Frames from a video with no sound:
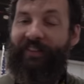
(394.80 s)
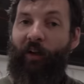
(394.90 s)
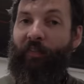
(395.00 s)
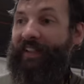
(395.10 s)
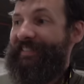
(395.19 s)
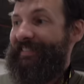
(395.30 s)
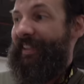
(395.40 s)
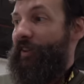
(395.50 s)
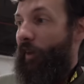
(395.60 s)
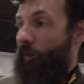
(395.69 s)
Now this is
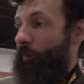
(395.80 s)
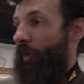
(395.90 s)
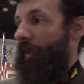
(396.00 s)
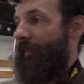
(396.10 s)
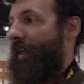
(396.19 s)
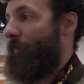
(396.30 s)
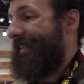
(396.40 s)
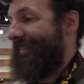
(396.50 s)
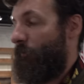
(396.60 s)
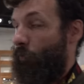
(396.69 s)
another bike that I've
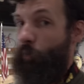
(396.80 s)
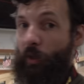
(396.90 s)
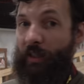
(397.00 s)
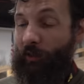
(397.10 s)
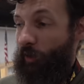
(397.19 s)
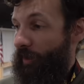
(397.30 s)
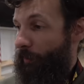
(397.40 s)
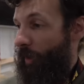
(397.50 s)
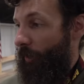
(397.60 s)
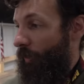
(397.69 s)
been really looking
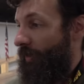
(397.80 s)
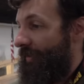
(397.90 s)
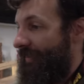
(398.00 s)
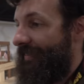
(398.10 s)
to buy one of these.